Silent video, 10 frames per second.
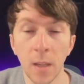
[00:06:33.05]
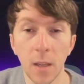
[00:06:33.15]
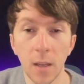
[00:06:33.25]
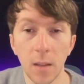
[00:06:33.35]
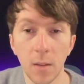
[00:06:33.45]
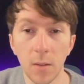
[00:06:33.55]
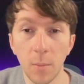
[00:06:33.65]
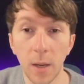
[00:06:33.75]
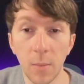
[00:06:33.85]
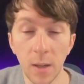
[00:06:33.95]
and the
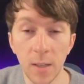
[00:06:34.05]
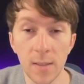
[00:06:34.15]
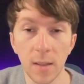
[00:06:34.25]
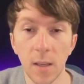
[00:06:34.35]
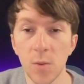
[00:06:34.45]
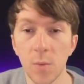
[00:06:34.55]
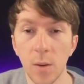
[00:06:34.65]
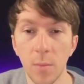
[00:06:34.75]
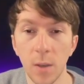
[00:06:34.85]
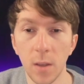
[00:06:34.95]
pipeline stage will
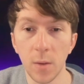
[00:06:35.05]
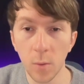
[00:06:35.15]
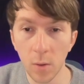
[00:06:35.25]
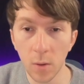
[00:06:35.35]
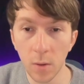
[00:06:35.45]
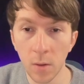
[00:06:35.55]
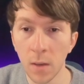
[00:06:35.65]
be to call.